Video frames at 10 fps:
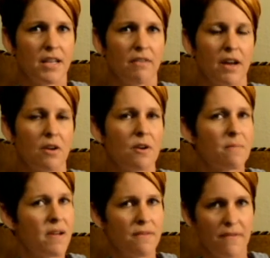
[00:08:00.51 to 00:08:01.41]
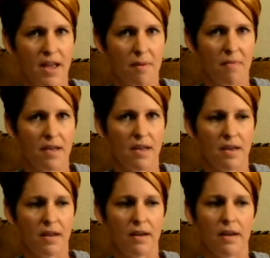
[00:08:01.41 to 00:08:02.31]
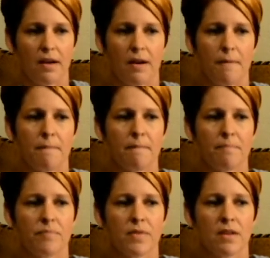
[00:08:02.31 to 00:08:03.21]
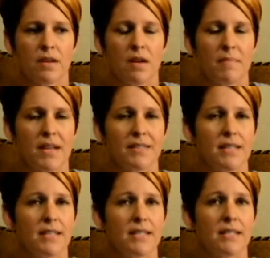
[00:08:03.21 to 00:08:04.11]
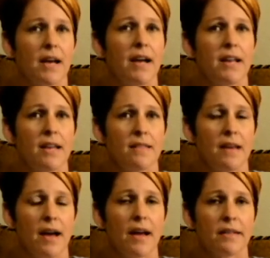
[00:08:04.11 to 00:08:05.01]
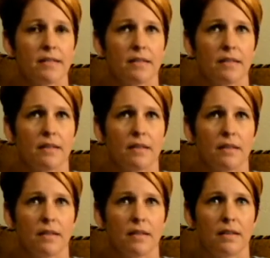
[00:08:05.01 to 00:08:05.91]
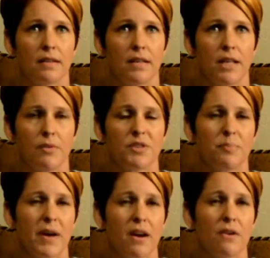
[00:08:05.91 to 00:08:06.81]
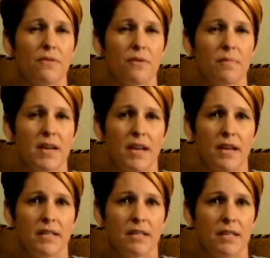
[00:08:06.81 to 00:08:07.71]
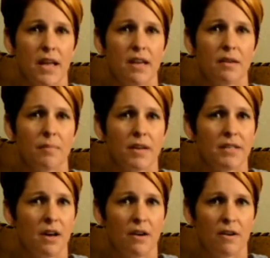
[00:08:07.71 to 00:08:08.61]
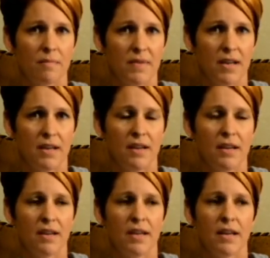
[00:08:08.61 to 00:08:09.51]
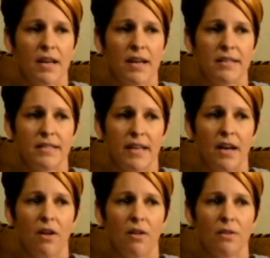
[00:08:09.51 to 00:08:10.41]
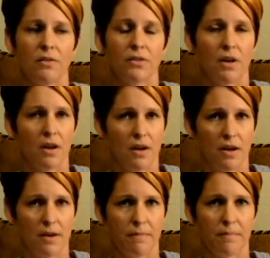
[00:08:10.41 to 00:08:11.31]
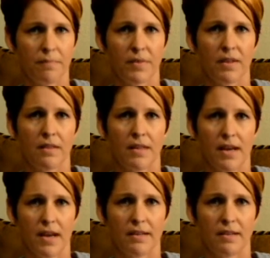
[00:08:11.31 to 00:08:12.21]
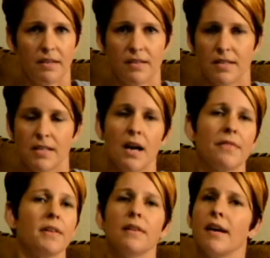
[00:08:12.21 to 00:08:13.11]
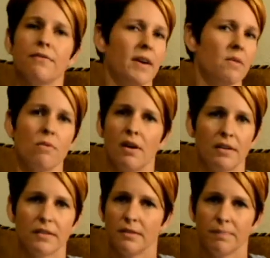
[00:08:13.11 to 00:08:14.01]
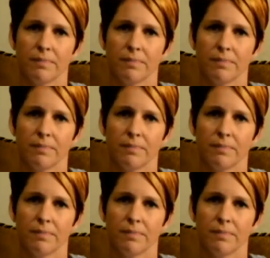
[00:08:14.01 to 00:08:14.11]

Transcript: that I hurt my family because I decided that it was better for me to take my daughter and me and tell Todd that this is not the life I want.